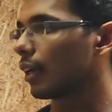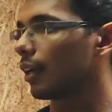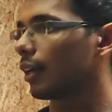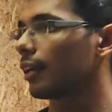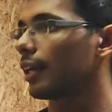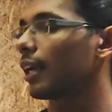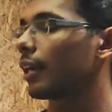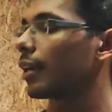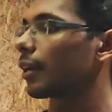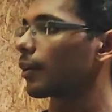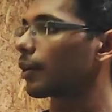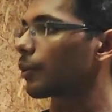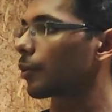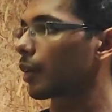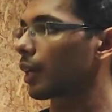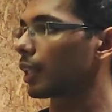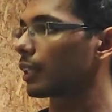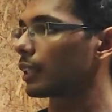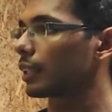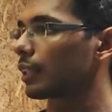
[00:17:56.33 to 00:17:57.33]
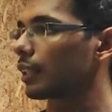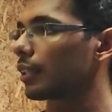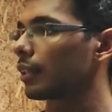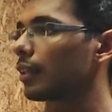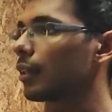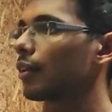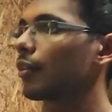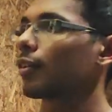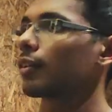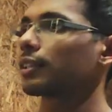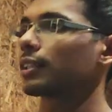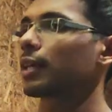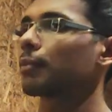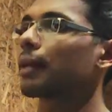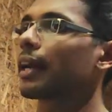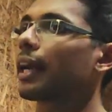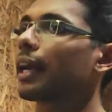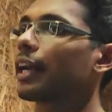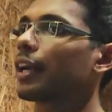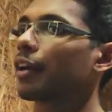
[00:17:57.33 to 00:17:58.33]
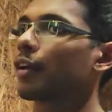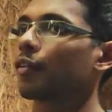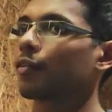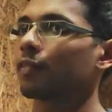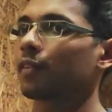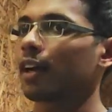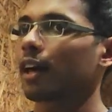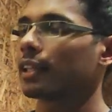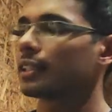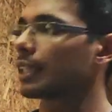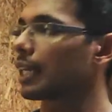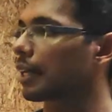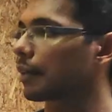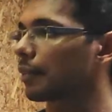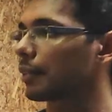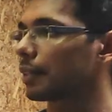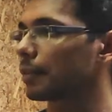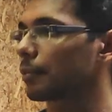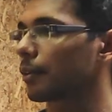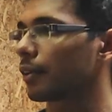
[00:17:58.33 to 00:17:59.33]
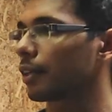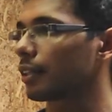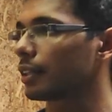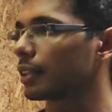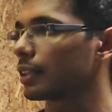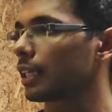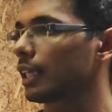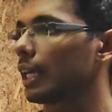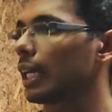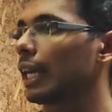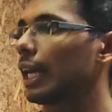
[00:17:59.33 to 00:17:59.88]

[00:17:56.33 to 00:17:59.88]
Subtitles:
or data curation or some idea of large language models,